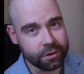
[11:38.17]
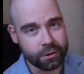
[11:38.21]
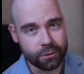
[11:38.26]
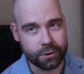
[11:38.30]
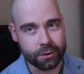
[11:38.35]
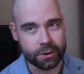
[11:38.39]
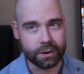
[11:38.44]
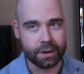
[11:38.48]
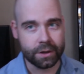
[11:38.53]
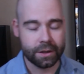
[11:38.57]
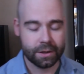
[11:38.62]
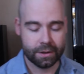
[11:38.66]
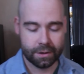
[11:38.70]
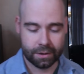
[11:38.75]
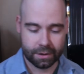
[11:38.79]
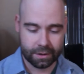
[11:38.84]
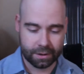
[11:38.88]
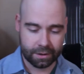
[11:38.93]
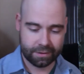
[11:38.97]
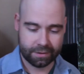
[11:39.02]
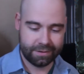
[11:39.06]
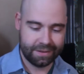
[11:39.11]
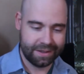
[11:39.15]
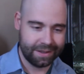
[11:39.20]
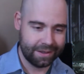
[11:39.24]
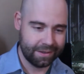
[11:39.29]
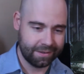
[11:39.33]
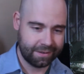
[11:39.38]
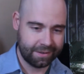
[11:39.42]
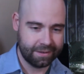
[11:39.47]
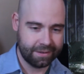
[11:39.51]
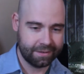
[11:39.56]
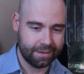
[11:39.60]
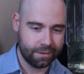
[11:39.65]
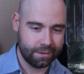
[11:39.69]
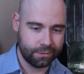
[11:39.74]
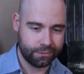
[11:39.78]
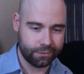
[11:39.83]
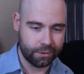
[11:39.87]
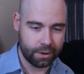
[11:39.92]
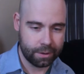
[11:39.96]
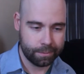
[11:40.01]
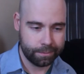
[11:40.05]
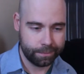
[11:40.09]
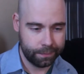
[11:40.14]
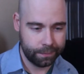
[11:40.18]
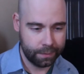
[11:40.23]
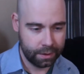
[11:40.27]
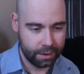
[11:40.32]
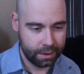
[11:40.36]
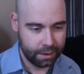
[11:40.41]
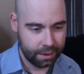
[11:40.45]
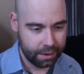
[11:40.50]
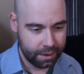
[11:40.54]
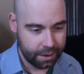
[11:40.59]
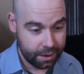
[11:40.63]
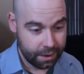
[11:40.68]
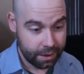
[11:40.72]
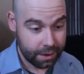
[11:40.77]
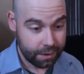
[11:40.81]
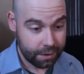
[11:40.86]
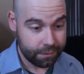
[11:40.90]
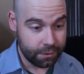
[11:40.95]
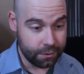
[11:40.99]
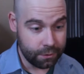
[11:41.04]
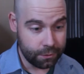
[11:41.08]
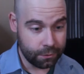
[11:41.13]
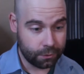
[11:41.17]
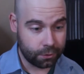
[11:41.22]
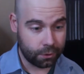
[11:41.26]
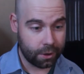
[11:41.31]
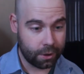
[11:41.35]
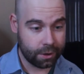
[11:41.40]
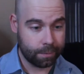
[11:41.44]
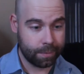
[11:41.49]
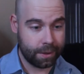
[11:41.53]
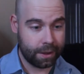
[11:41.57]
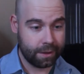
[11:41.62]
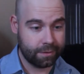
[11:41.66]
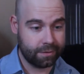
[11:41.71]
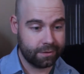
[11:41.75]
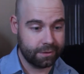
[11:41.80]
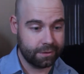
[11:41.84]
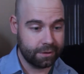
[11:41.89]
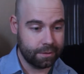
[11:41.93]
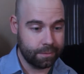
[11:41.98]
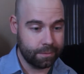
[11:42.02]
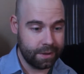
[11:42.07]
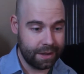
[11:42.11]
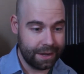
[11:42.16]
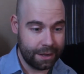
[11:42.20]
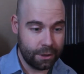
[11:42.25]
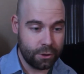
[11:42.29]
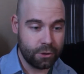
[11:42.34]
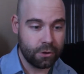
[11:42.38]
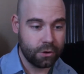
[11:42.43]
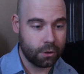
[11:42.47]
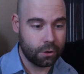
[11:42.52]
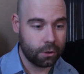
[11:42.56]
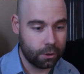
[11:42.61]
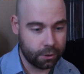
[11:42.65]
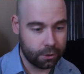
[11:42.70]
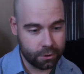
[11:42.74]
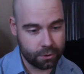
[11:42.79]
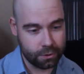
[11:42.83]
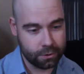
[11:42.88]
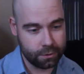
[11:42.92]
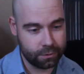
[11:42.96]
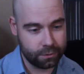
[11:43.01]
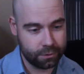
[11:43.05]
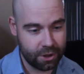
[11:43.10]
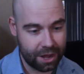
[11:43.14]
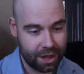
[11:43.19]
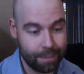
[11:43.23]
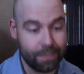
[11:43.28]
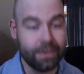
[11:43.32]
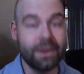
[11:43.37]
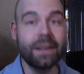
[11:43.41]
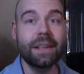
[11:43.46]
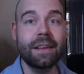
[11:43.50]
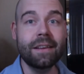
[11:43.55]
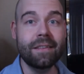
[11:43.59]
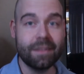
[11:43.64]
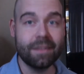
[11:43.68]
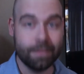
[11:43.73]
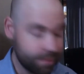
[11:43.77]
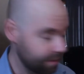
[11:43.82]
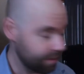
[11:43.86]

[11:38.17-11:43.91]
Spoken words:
that you could seek assistance from. If you talk about some Asian cultures, Japanese in